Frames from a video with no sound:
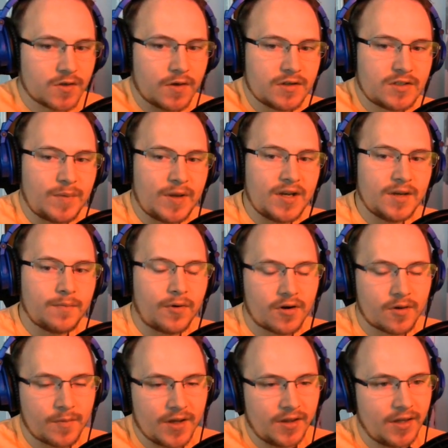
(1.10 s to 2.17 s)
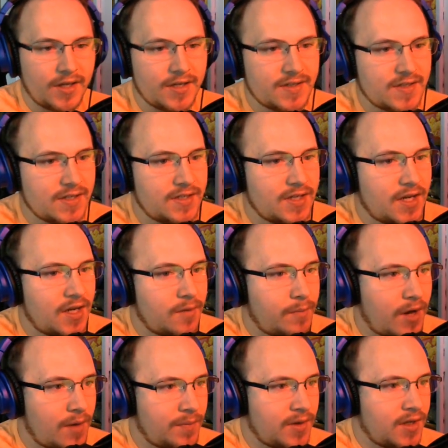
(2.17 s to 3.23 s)
So I was spending part of my lazy day
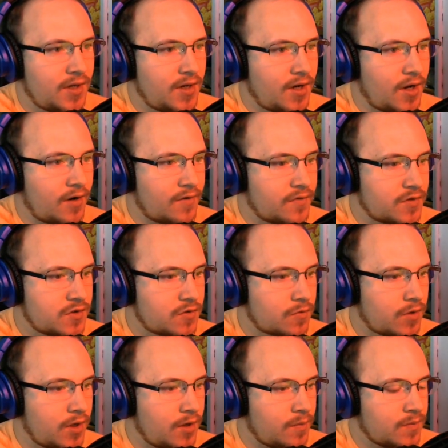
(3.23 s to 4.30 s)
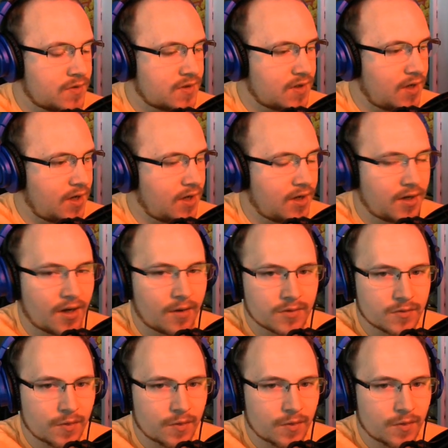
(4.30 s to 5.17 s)
popping in and out of streams, and I